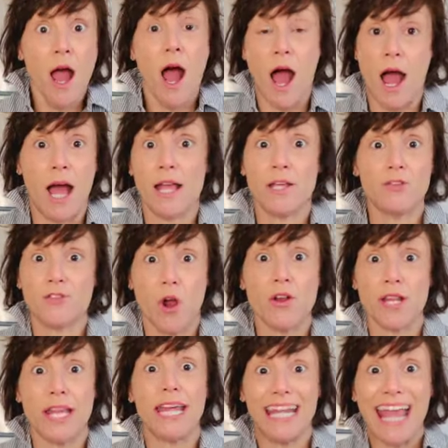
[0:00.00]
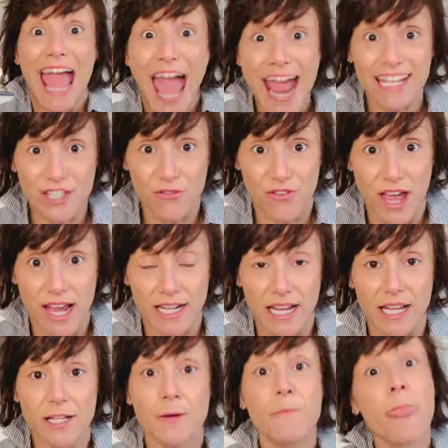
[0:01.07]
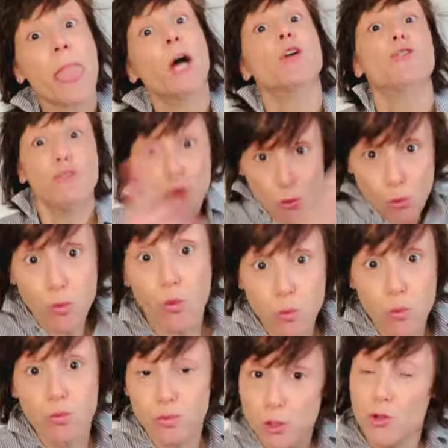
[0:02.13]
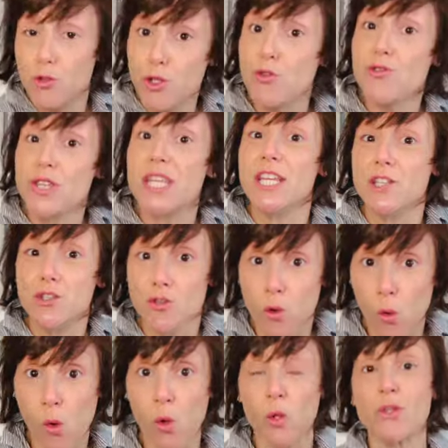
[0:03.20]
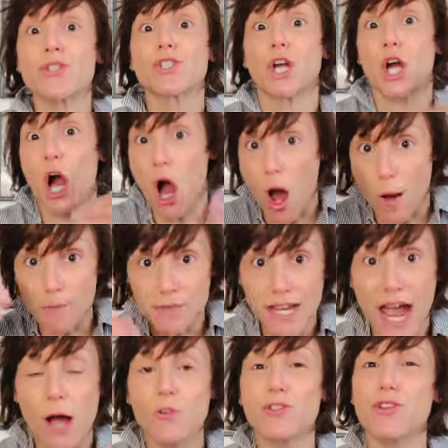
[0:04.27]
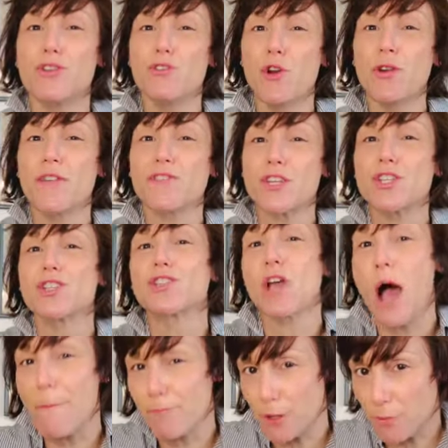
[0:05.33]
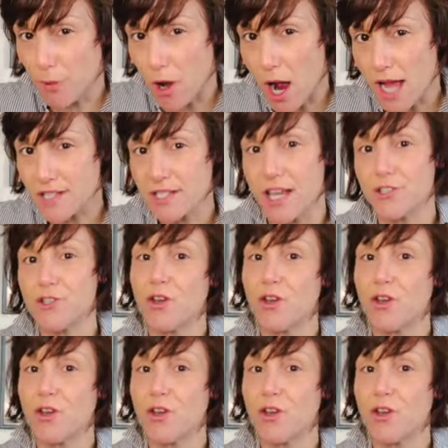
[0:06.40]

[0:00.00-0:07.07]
I started getting activated. You use these tools to calm down so you don't have to stop the process.